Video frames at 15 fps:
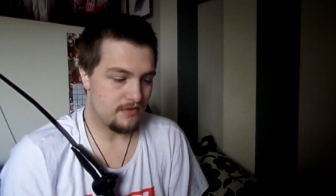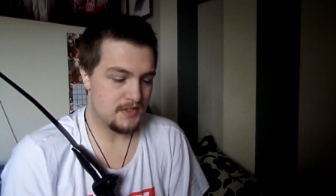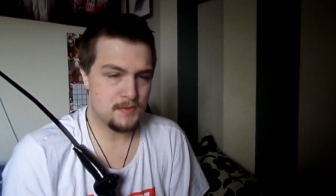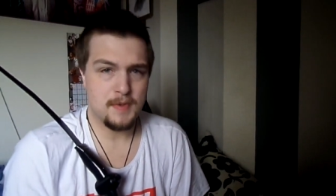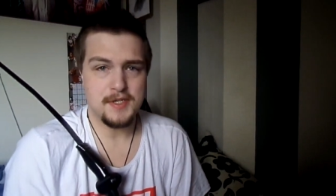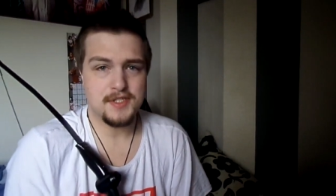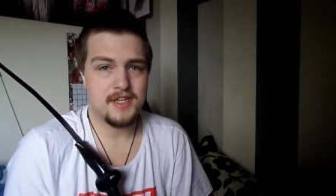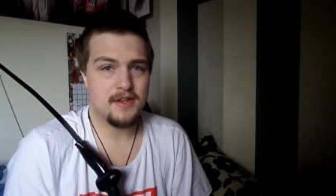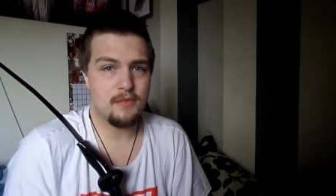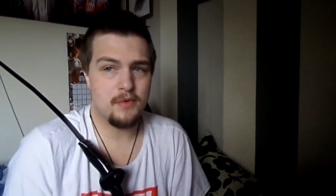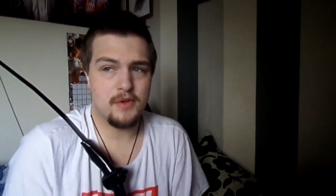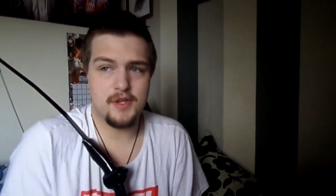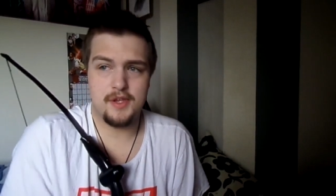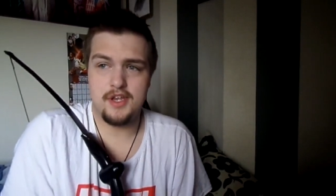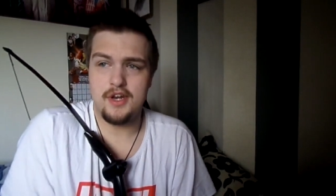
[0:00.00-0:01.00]
Especially,
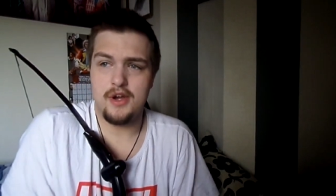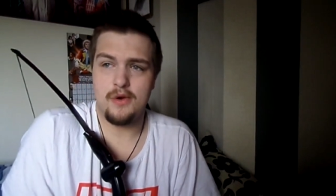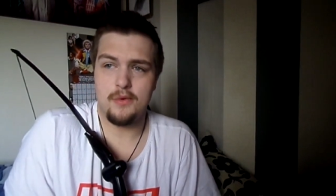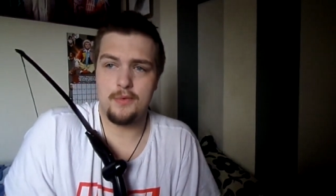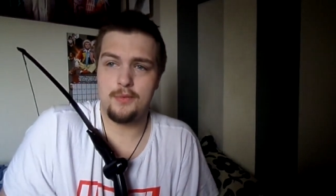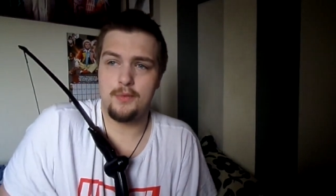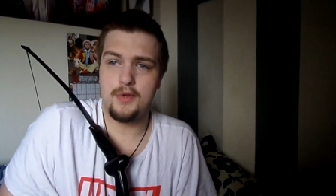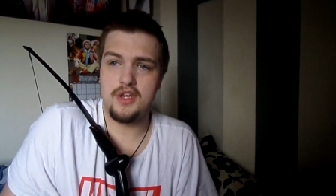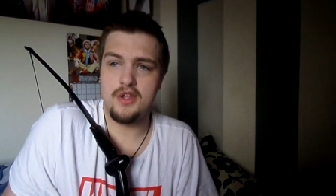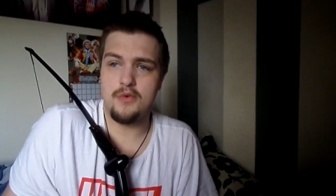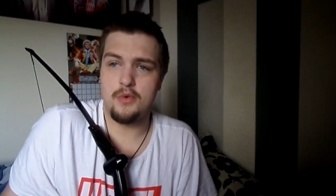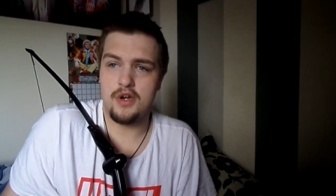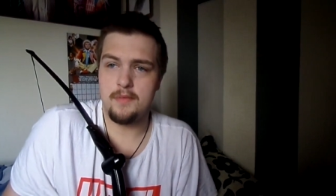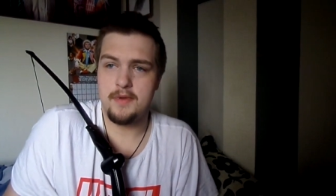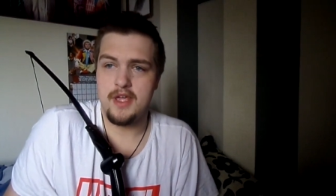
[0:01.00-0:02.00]
with, you know, when you
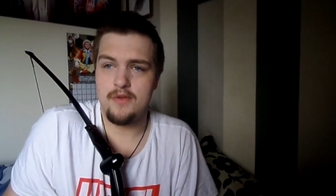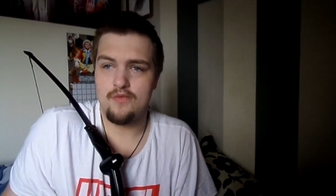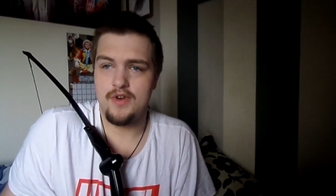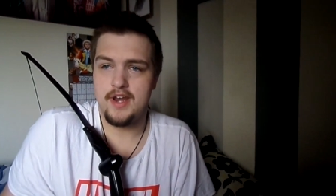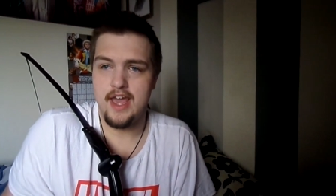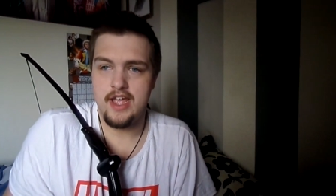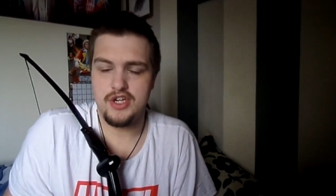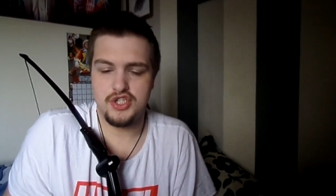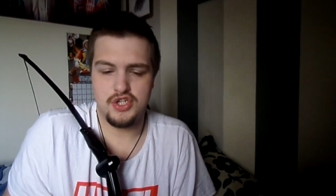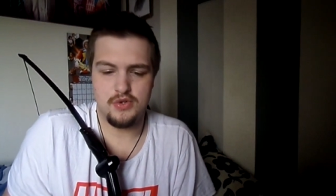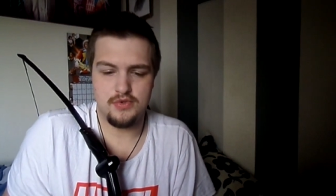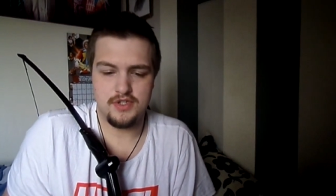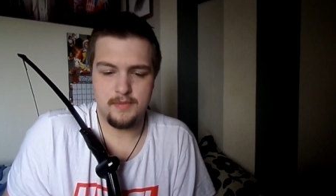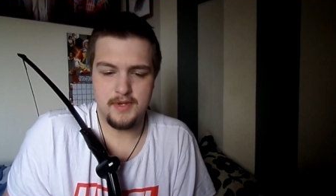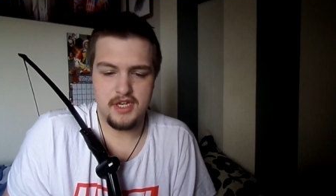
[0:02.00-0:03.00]
want to be in Renee's
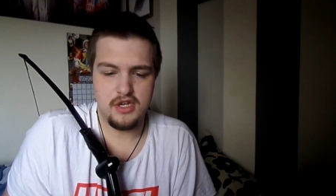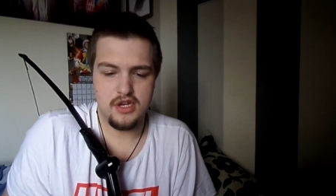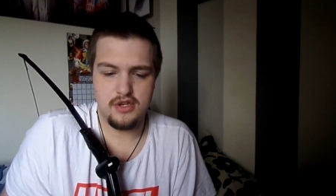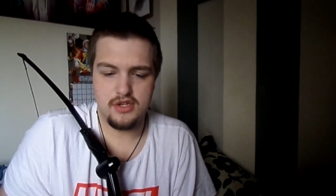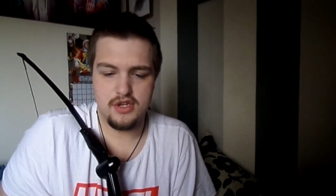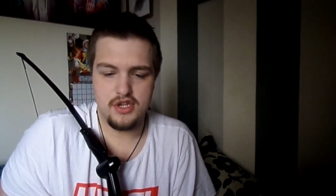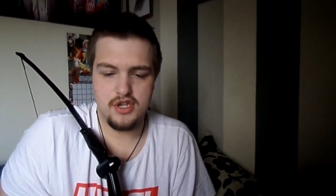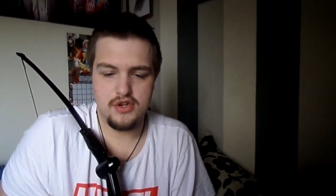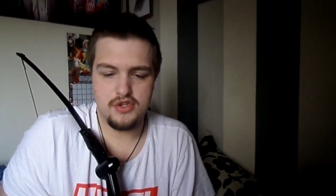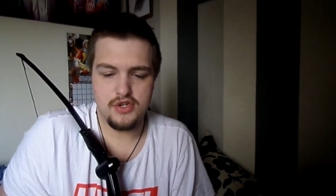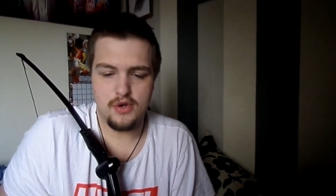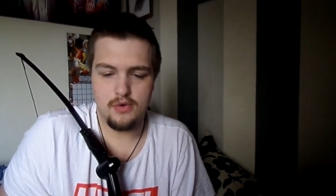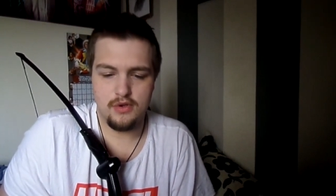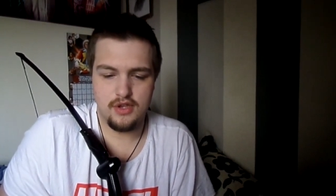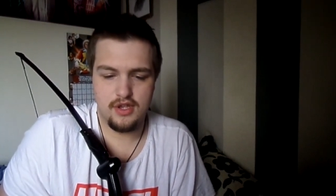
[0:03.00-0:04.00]
shoes, I mean, you, you
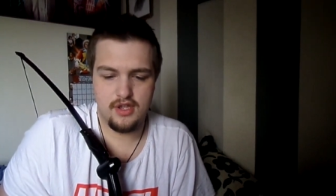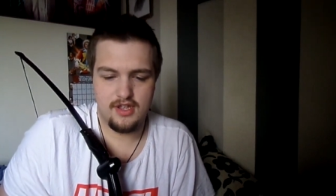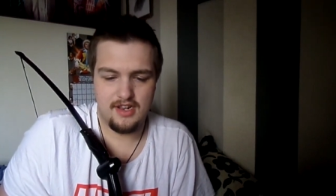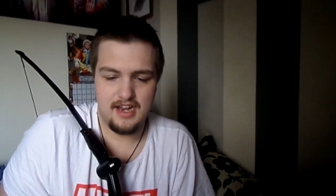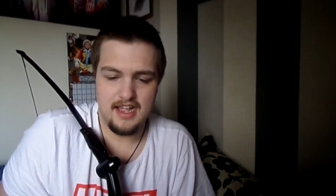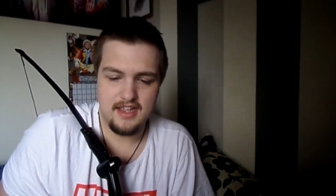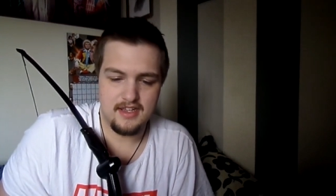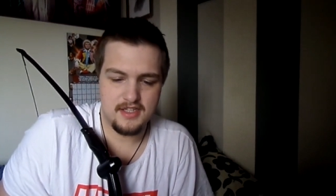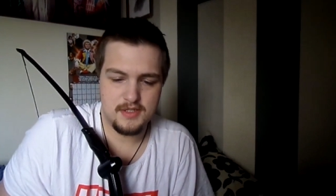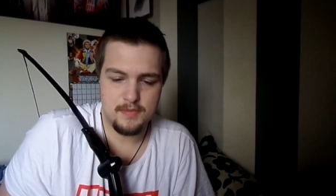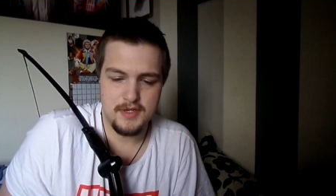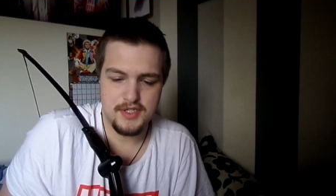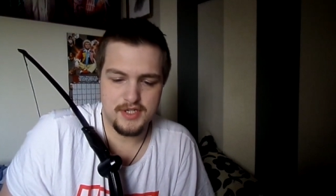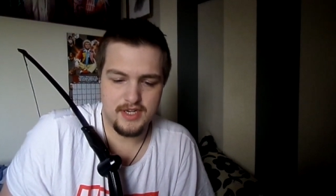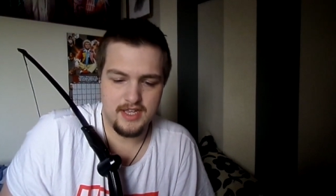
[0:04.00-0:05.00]
don't, like,
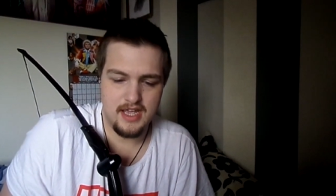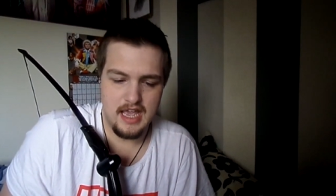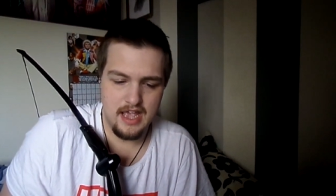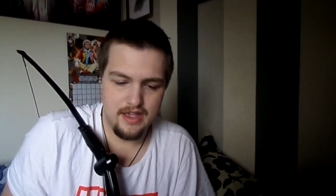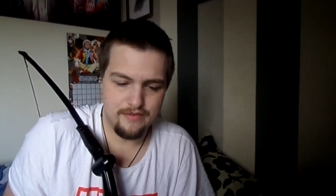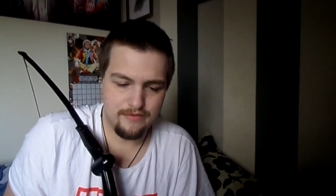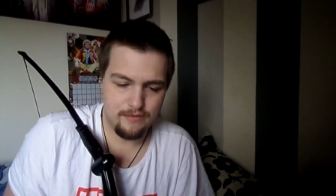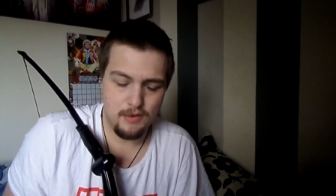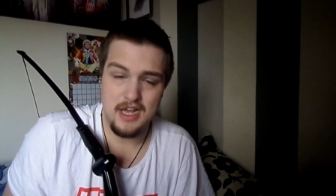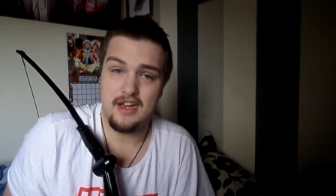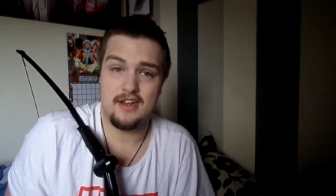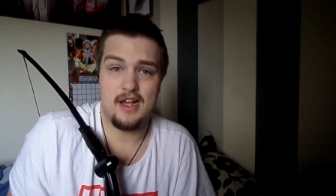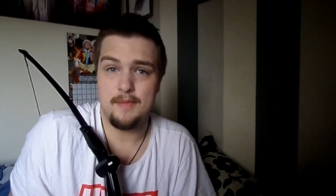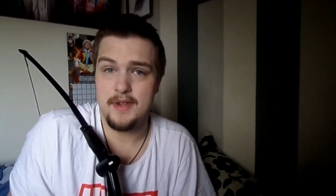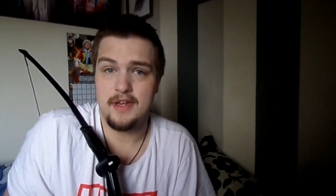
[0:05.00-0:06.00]
especially if,
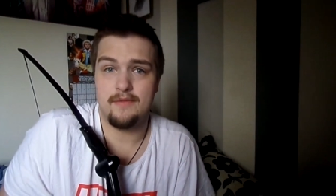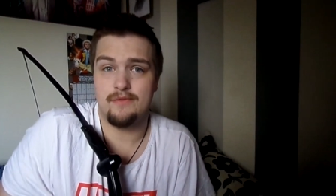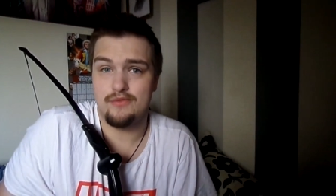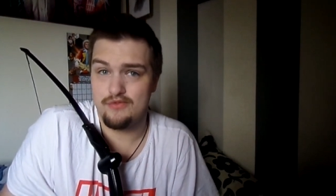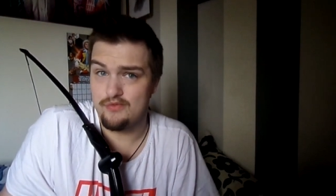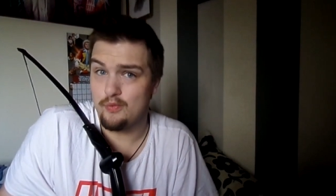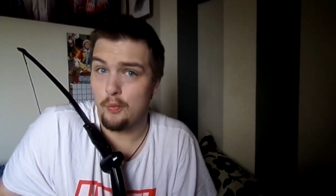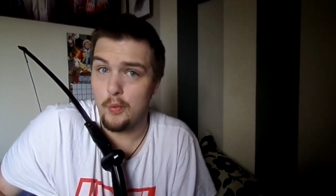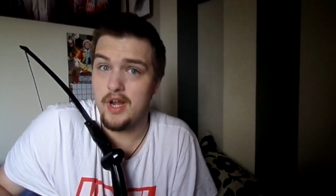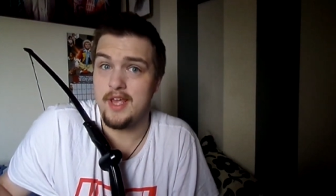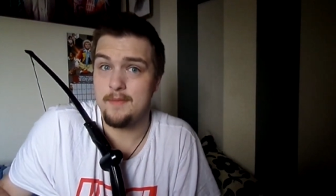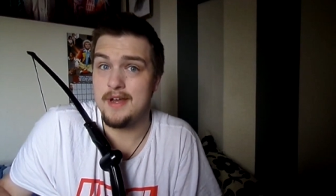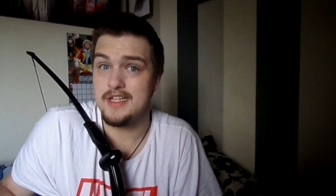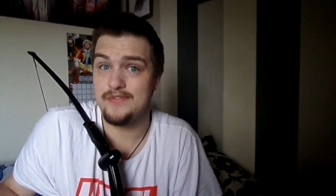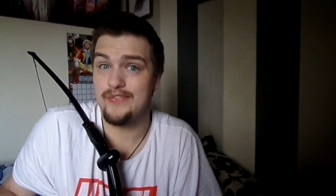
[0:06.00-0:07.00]
well, I mean,
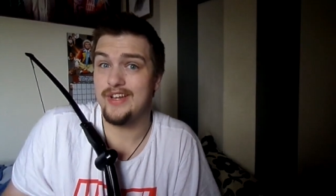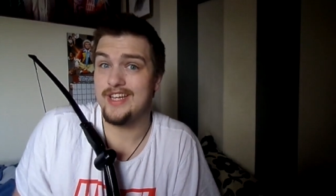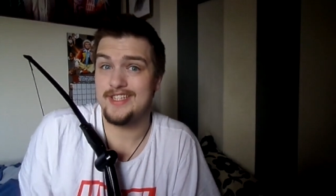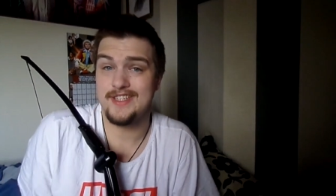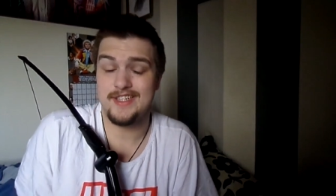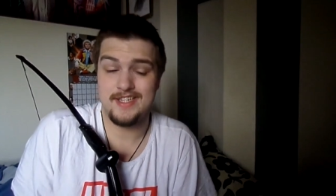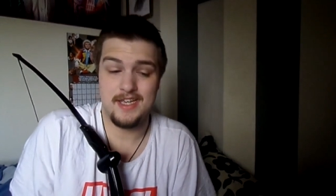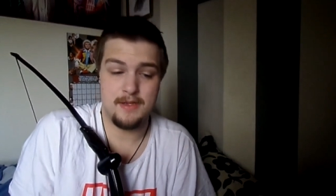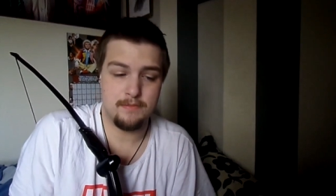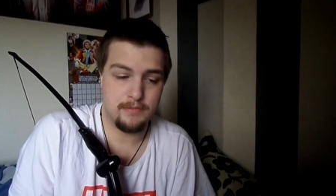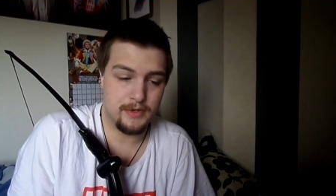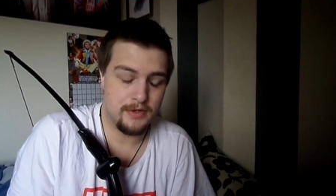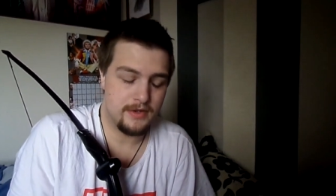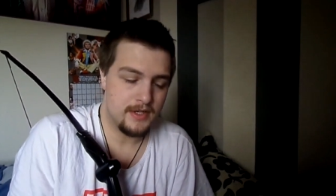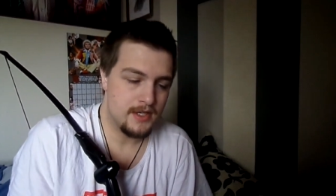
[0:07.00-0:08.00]
William has Felicity, but,